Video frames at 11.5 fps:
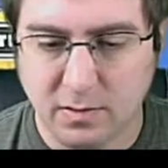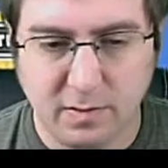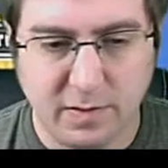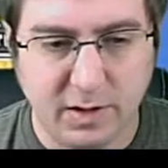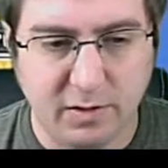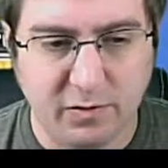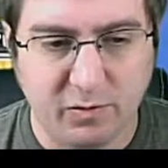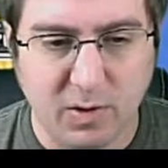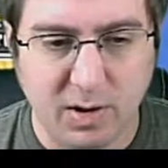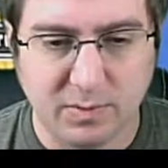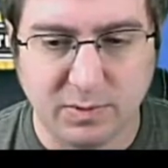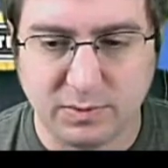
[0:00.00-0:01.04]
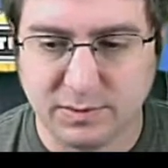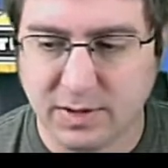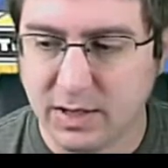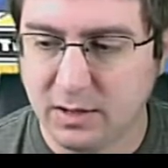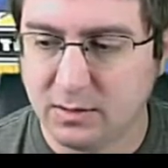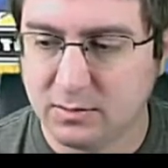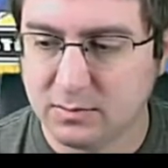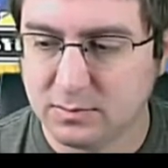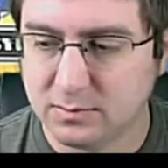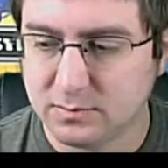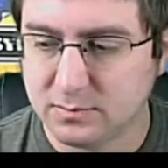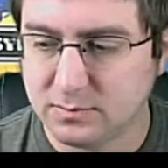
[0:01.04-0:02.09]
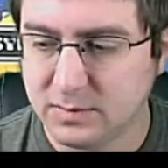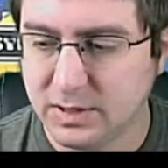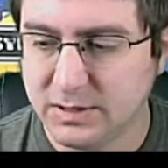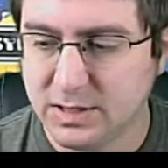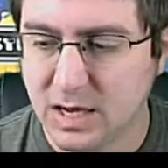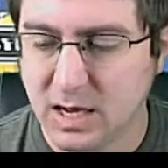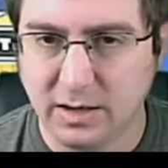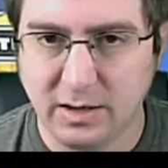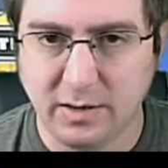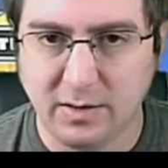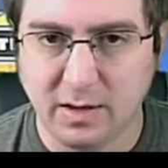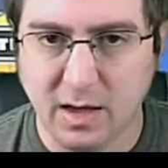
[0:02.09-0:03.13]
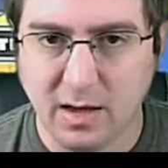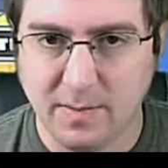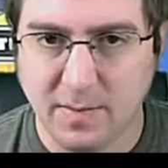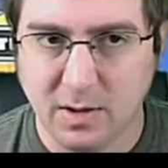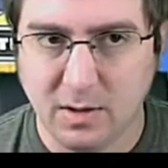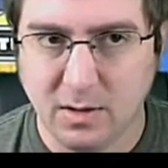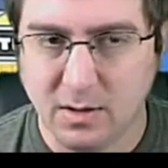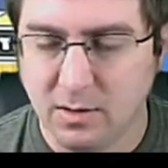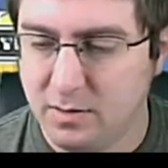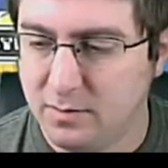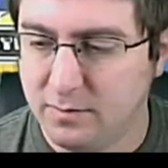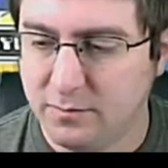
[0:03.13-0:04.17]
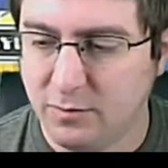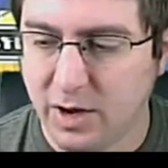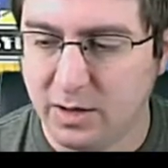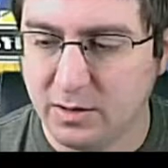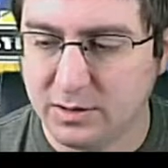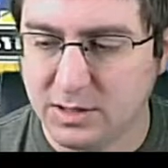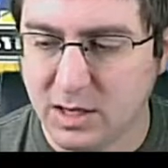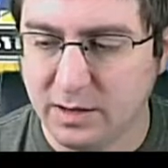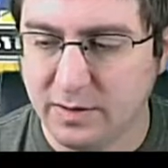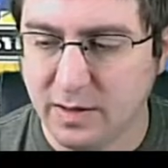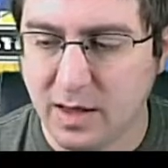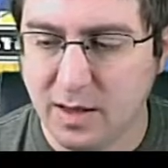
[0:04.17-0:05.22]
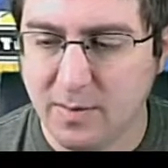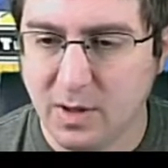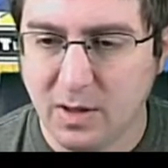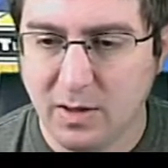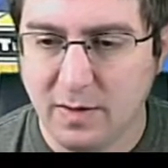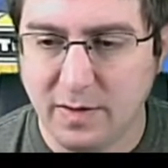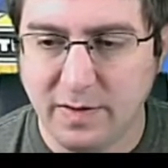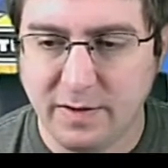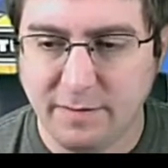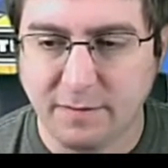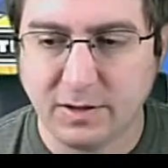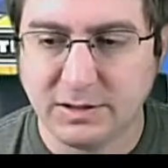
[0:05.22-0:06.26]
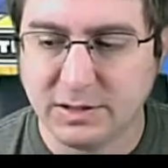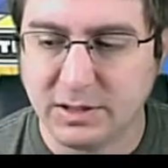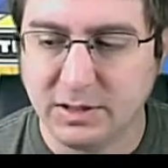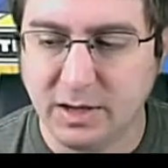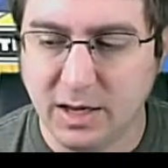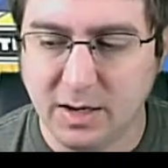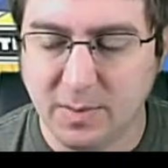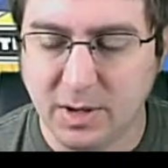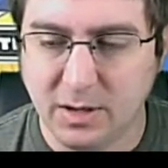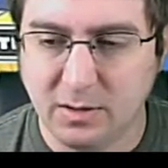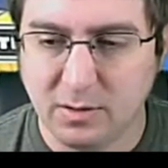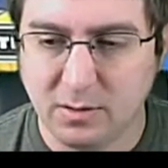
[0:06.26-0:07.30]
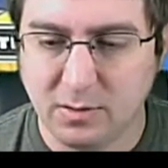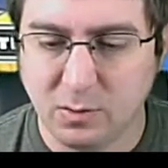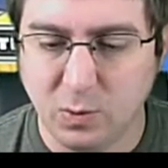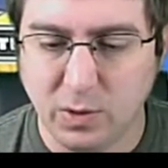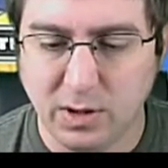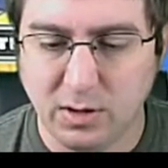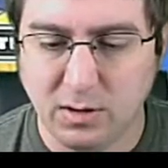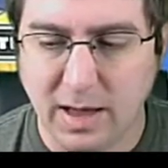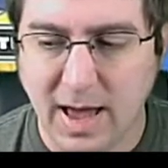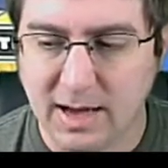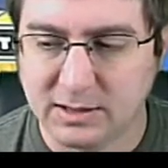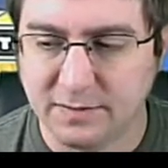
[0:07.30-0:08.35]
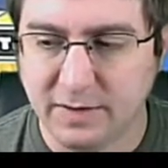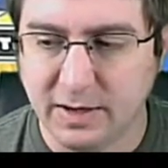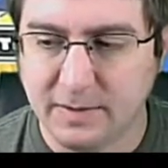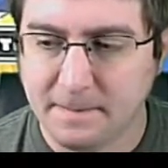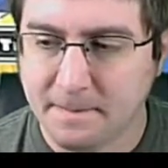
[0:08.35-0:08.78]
The swamp thing is not in the game. Dracula's not in the game. Then the frenzied enemy will activate.